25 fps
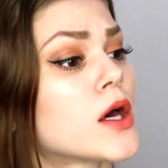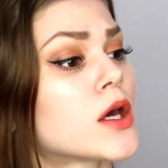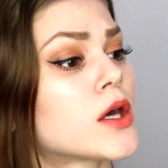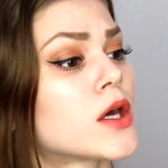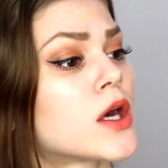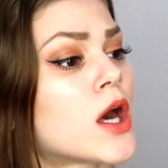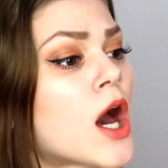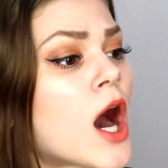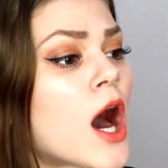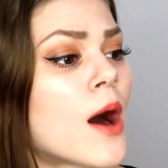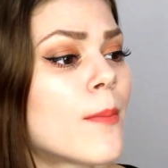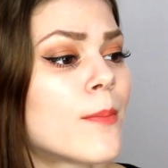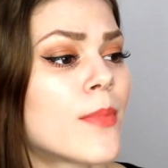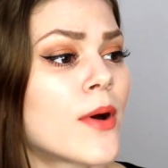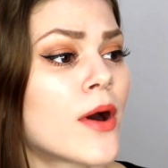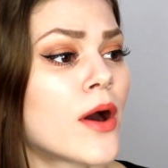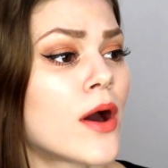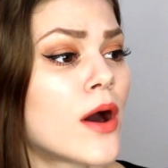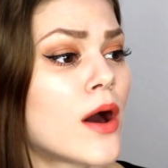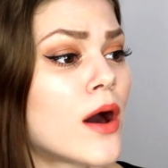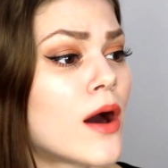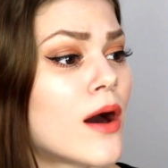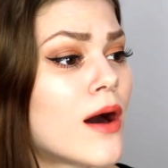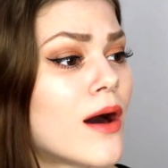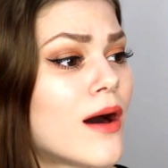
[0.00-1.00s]

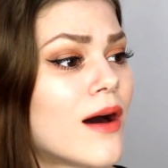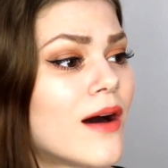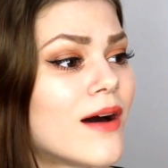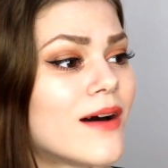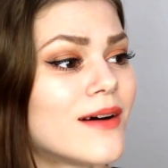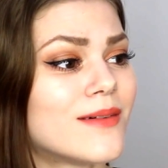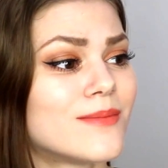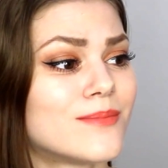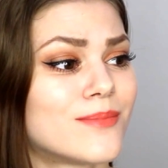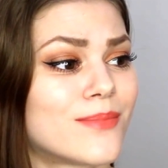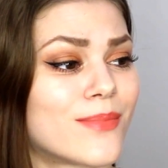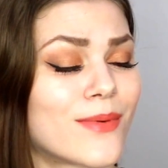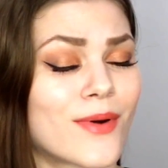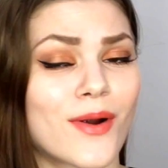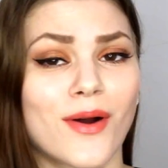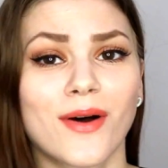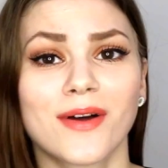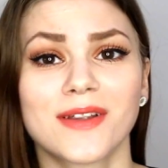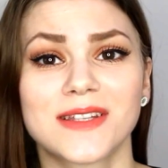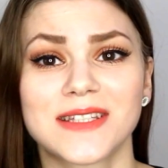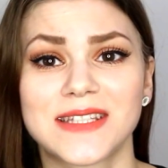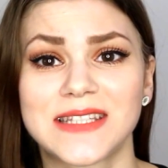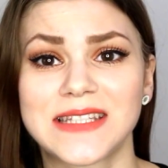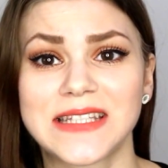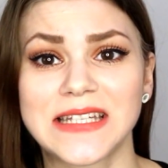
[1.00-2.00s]
copper,
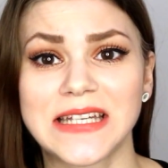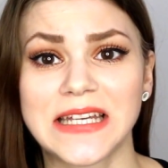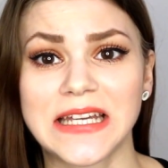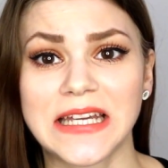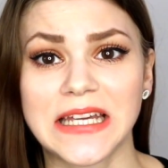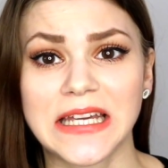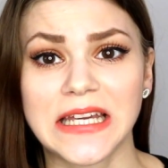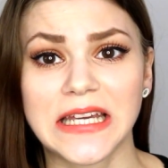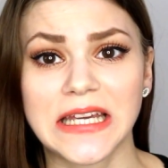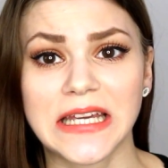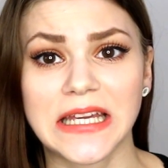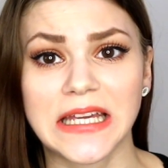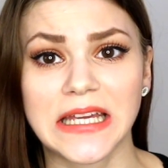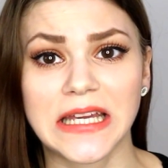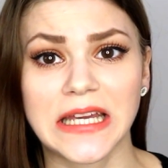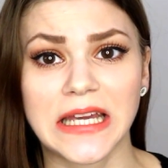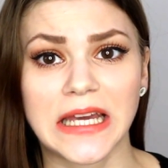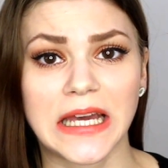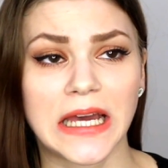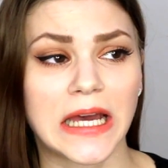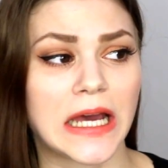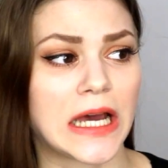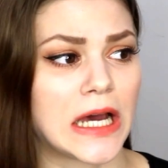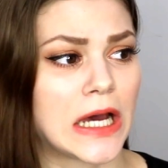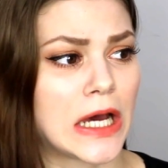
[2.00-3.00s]

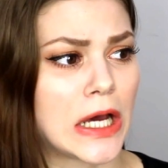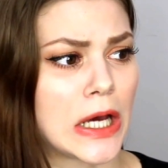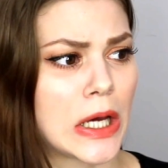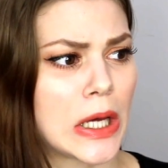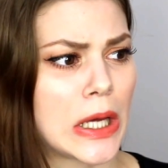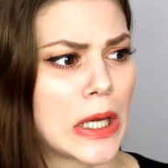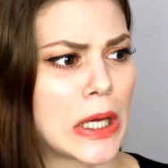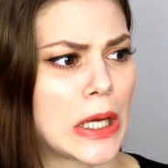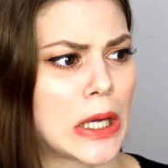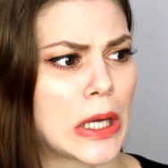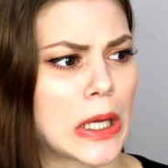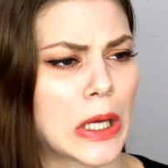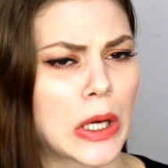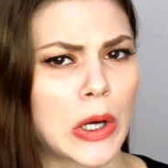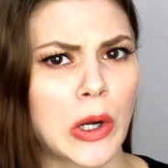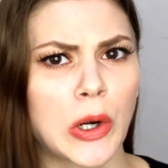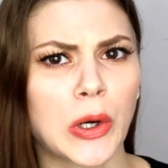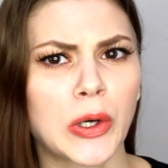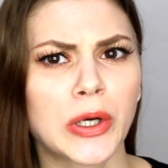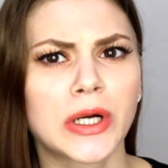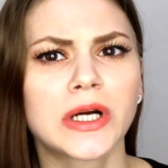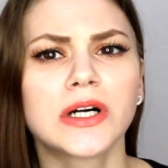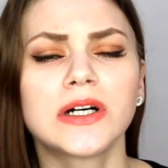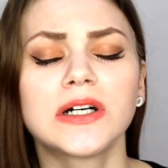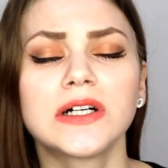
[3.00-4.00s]
bronzy,
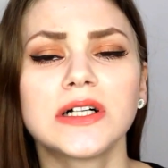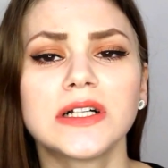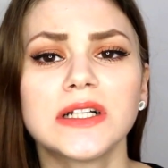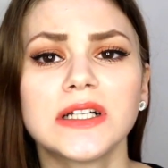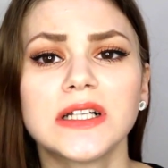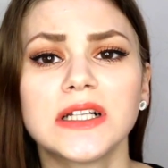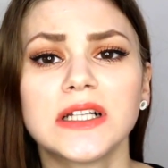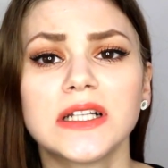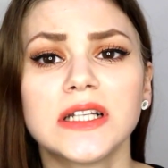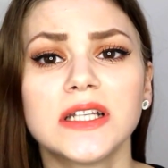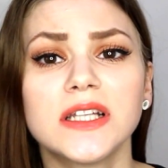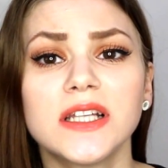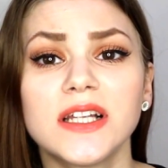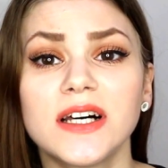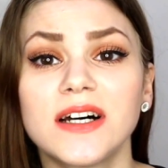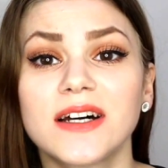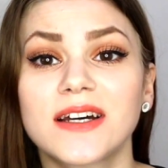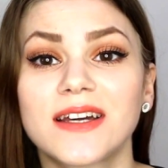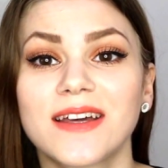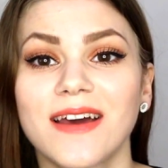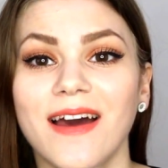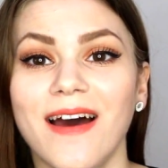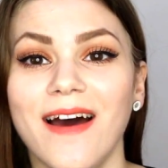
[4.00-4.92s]
coral look.